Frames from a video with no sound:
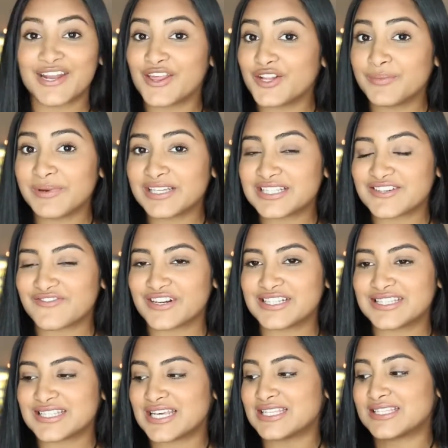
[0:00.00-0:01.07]
Another big
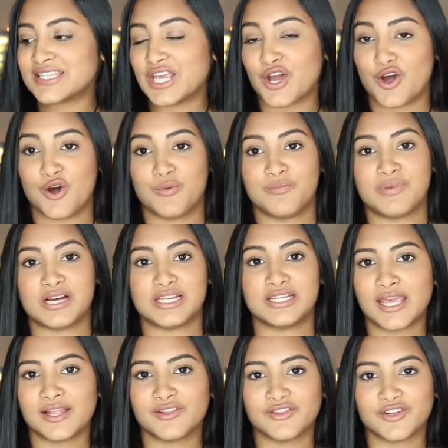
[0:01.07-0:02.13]
difference is the home
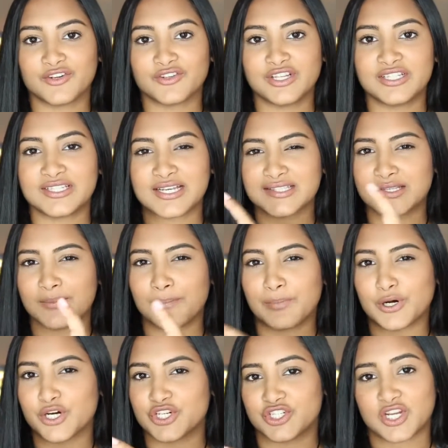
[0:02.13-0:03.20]
button. It literally doesn't
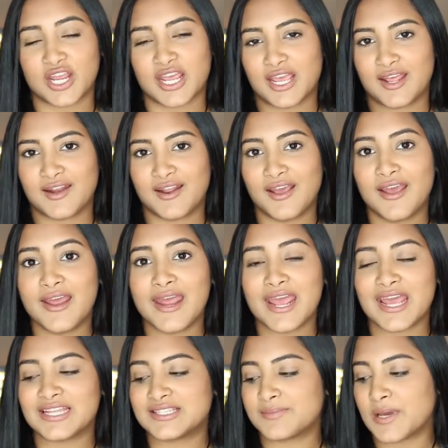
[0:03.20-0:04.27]
push in.
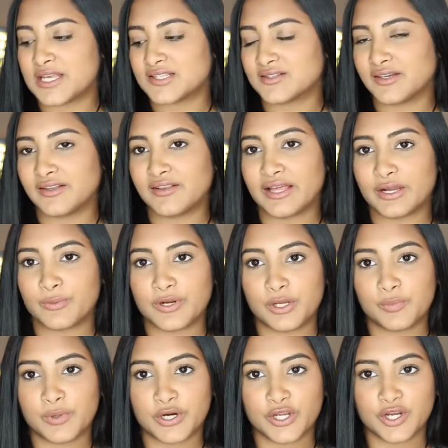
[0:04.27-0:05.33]
It's basically like when
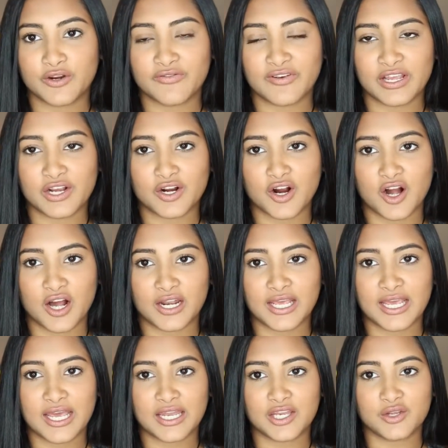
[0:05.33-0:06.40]
you put your finger on
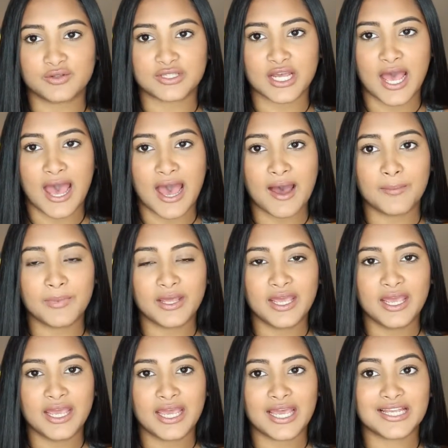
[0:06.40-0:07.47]
it and you tap,
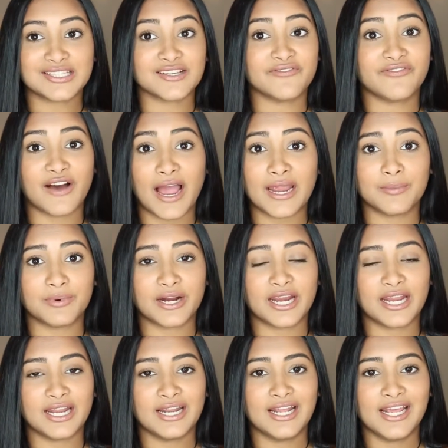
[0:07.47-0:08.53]
it's a
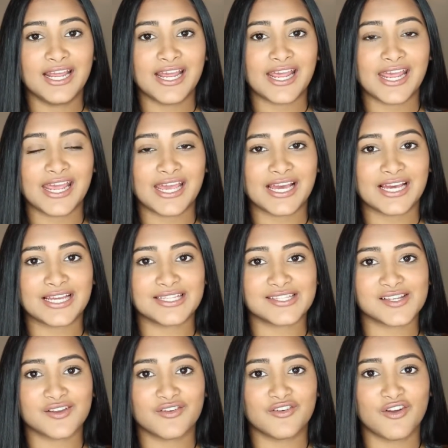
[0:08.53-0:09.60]
vibrate
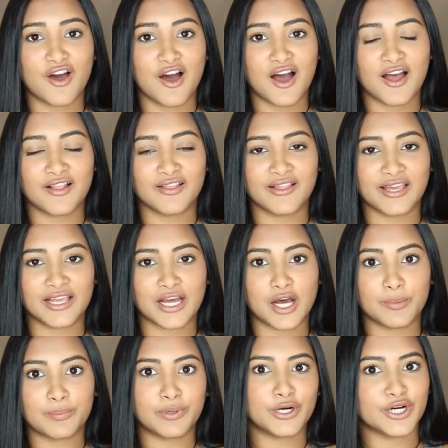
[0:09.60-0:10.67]
and not like
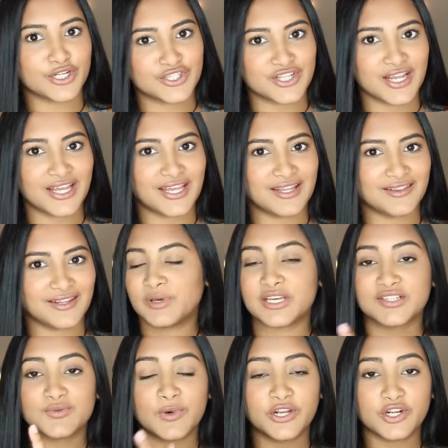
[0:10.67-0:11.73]
a push in.
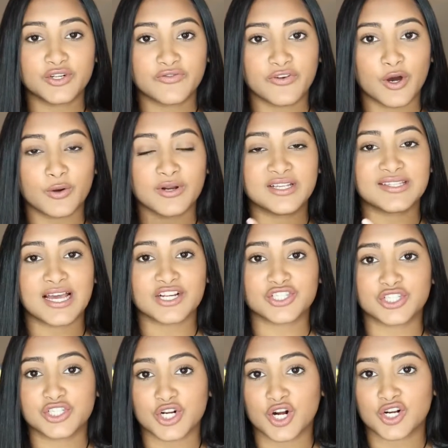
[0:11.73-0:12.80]
Because when your phone is
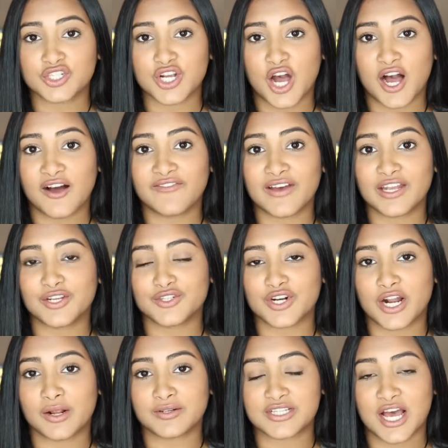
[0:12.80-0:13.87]
actually turned off and you
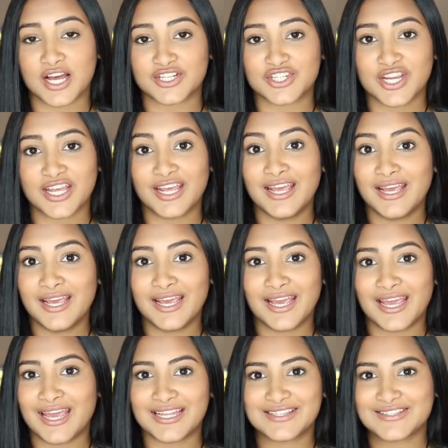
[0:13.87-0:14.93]
try to touch it,
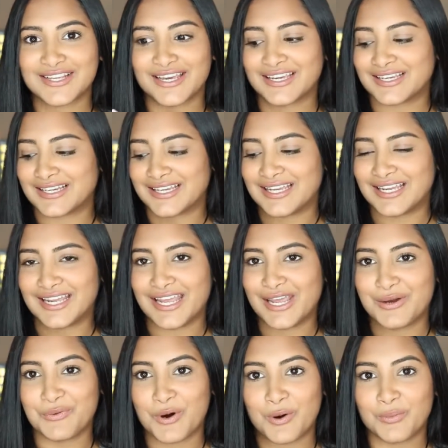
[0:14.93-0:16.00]
it's like
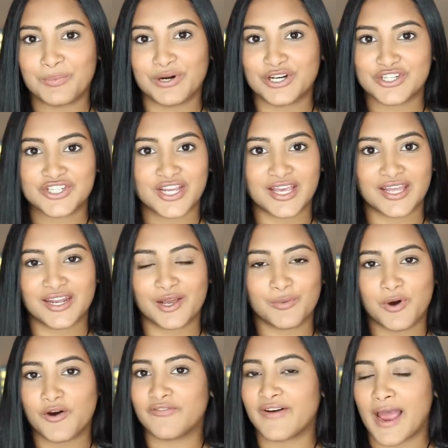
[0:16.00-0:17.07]
it won't push in, it
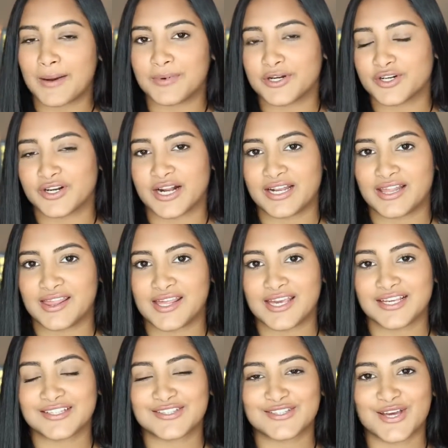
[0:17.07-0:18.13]
won't vibrate or
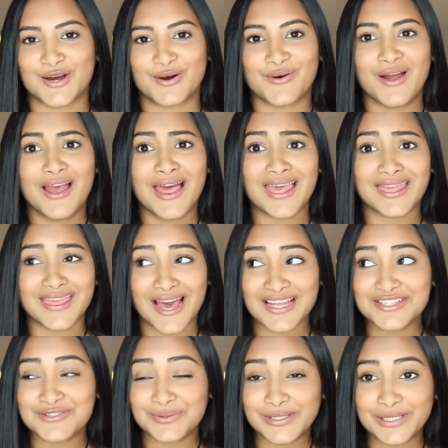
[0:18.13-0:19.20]
anything. So
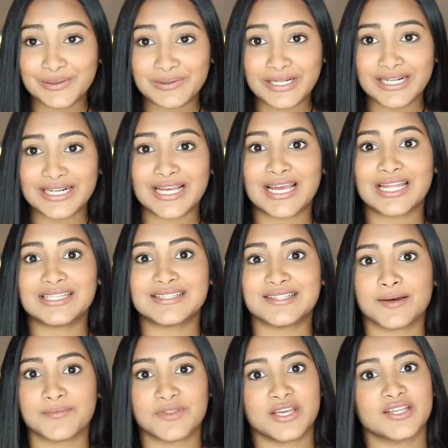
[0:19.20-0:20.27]
that's really weird and
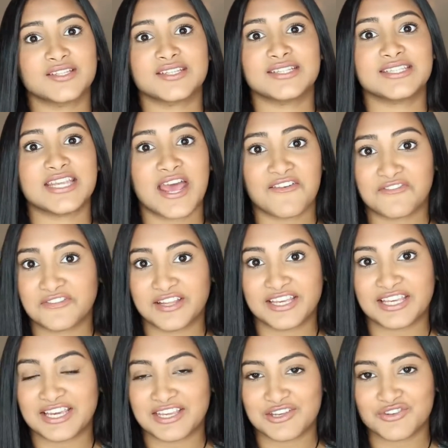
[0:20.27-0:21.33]
something to
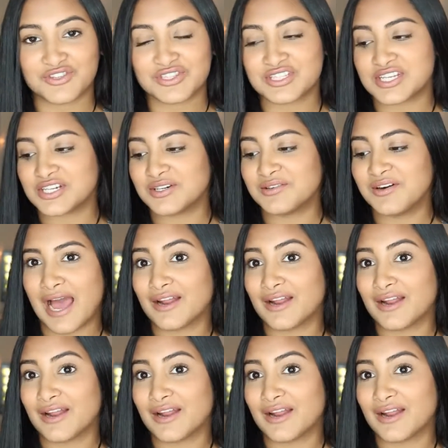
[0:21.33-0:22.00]
definitely get used to.